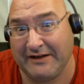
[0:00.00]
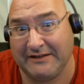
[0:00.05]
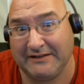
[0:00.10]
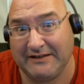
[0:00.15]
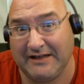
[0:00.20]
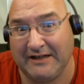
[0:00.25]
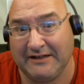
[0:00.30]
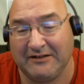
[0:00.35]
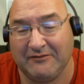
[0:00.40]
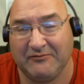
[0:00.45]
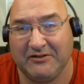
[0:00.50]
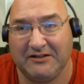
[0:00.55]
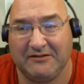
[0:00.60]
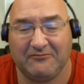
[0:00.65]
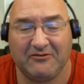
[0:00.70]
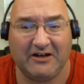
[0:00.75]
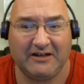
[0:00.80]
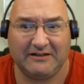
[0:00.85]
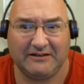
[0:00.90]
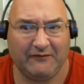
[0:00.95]
tend to be
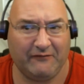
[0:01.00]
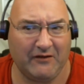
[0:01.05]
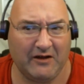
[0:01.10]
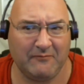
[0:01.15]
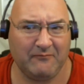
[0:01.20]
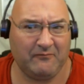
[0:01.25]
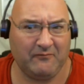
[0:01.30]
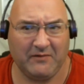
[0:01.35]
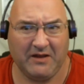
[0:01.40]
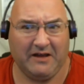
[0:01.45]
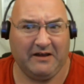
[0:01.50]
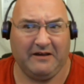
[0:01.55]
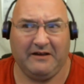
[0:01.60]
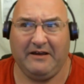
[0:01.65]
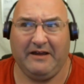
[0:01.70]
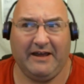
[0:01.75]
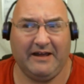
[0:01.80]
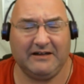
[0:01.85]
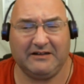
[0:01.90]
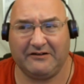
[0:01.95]
depressed. If I'm
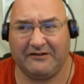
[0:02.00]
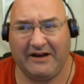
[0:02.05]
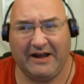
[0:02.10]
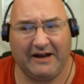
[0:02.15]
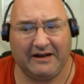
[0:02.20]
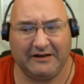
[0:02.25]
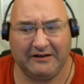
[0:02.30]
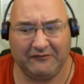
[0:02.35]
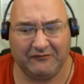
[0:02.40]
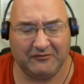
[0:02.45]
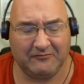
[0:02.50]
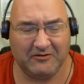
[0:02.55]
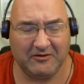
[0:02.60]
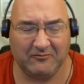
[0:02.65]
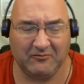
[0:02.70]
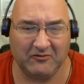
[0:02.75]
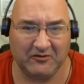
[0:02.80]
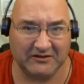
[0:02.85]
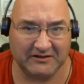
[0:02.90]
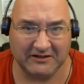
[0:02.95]
interacting with
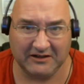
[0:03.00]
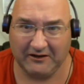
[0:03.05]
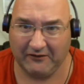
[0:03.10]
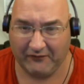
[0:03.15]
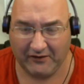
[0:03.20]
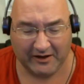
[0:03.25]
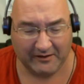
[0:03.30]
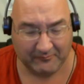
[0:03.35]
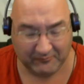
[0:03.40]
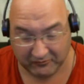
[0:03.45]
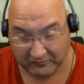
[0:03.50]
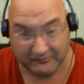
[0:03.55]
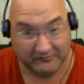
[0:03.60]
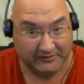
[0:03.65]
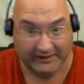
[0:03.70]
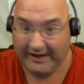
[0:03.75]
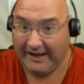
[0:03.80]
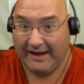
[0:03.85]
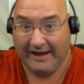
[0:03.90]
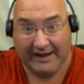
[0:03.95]
people and stuff, I'm
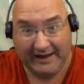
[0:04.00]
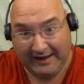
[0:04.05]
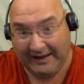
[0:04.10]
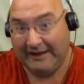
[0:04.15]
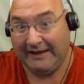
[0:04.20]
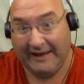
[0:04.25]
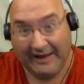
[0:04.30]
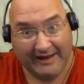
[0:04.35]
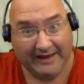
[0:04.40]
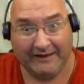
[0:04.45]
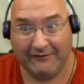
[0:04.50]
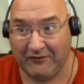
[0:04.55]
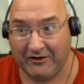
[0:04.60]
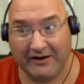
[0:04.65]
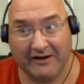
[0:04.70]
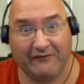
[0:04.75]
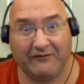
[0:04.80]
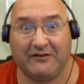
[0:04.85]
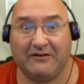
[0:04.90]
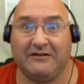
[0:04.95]
yay, yay,
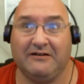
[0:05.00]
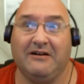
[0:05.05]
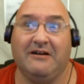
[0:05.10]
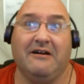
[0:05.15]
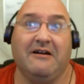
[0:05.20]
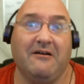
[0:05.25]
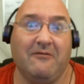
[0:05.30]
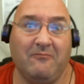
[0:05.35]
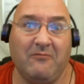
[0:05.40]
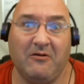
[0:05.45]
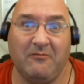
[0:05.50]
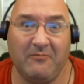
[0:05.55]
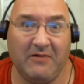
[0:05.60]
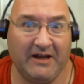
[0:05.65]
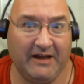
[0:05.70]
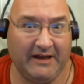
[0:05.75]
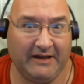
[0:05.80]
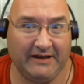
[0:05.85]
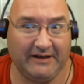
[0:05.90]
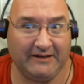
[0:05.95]
whatever. But
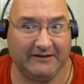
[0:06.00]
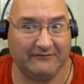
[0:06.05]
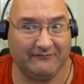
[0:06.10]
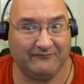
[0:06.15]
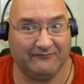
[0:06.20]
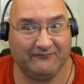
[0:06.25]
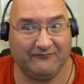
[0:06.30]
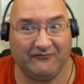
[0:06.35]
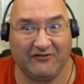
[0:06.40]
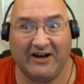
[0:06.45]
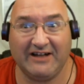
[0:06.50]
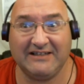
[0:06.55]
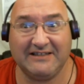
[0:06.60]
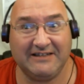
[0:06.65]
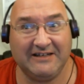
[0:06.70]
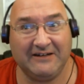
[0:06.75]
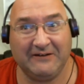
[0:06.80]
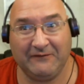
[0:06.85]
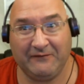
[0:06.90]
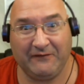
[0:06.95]
my
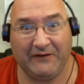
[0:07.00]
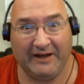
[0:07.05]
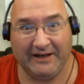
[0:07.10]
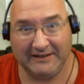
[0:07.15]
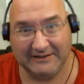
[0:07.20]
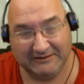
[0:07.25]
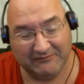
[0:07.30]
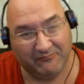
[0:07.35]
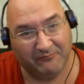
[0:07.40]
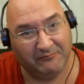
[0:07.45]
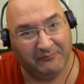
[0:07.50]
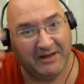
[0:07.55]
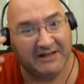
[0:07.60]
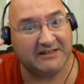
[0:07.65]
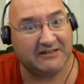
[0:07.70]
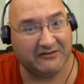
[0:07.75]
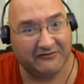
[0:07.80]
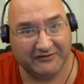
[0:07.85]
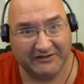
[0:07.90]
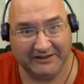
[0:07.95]
resting face
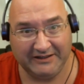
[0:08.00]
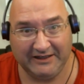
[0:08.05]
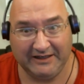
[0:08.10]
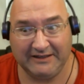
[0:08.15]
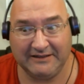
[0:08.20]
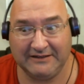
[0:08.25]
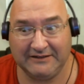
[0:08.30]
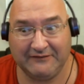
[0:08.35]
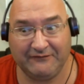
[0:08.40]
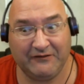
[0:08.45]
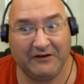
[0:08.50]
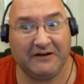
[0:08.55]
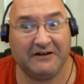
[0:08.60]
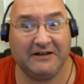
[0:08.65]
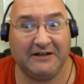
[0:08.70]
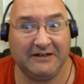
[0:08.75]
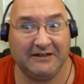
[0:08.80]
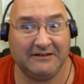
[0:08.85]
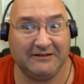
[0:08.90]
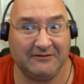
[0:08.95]
mentally is
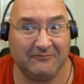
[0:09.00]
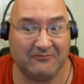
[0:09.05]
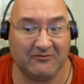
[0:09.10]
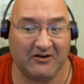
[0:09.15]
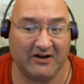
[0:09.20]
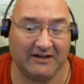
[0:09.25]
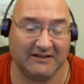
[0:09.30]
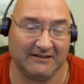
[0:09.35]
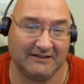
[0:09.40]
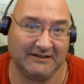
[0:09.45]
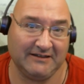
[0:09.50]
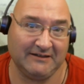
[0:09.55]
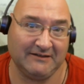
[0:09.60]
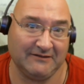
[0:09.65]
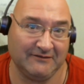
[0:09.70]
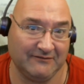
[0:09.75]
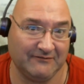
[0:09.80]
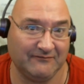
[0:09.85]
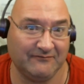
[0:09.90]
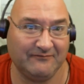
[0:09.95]
very depressed
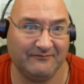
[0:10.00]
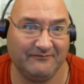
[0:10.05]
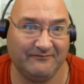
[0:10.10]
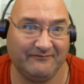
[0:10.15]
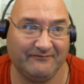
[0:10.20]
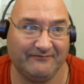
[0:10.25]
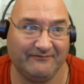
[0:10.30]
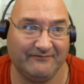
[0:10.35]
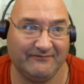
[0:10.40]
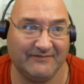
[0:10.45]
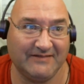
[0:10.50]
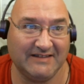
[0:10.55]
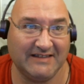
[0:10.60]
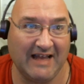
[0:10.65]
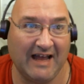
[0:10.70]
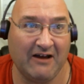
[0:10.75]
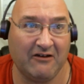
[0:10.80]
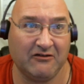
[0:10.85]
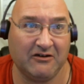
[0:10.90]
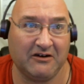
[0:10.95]
and
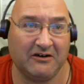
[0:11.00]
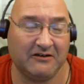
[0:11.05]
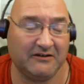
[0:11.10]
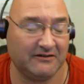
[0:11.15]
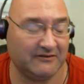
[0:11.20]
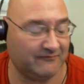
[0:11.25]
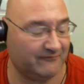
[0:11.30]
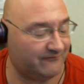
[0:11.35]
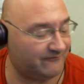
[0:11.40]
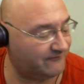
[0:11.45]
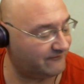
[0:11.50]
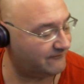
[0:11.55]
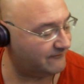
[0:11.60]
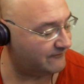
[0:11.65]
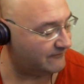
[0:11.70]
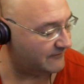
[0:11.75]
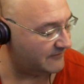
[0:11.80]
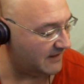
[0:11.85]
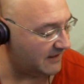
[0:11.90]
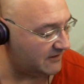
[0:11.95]
downer.
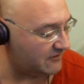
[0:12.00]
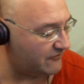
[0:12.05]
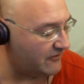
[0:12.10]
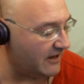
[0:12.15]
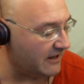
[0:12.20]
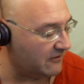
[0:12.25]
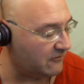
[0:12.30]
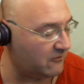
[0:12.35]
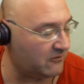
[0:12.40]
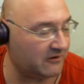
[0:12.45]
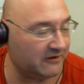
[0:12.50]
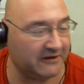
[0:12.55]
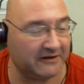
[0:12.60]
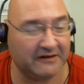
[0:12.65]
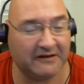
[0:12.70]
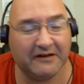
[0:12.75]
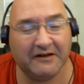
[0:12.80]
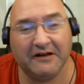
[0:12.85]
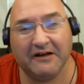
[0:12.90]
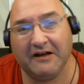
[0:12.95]
That's right, Gordy.
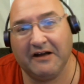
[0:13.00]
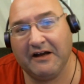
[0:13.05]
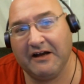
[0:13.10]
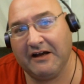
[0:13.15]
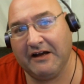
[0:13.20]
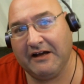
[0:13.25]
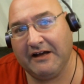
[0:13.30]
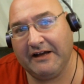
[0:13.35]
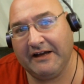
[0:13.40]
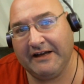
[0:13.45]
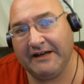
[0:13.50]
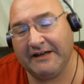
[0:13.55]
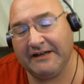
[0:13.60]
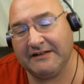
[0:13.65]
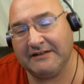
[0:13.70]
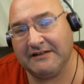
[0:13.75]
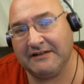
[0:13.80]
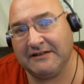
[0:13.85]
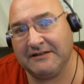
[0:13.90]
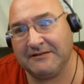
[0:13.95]

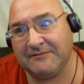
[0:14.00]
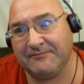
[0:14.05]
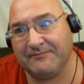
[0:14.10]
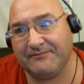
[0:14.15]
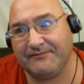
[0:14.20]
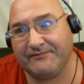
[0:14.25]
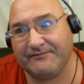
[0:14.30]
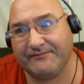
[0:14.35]
And um,